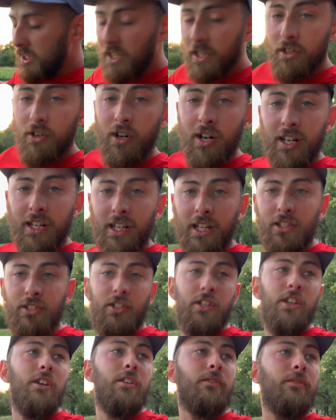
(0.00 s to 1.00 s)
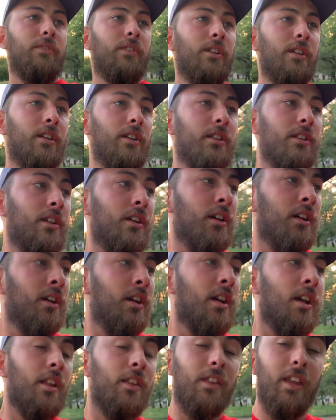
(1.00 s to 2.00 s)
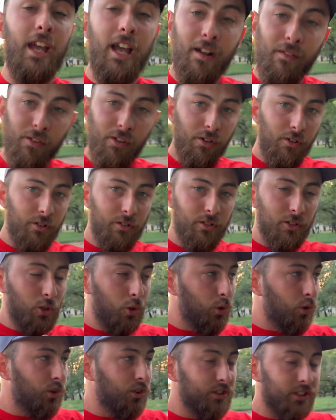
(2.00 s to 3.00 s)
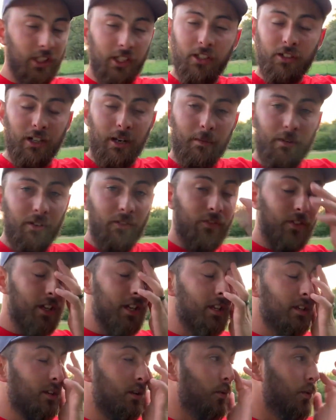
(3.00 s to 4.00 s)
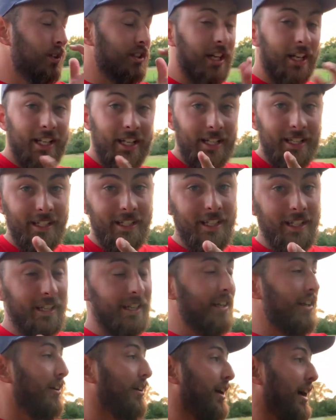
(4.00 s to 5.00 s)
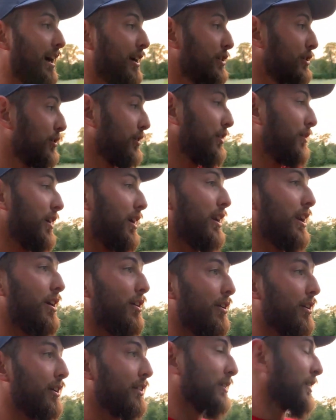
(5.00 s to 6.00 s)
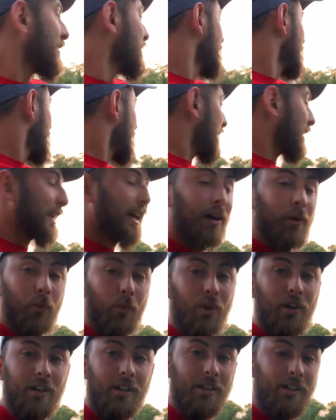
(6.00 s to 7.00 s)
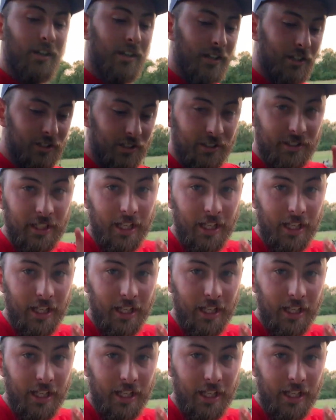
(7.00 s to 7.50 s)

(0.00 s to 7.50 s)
need to know how to catch a goat. They have little tools that you can grab their feet, which I need to get actually right now, because I got one. She's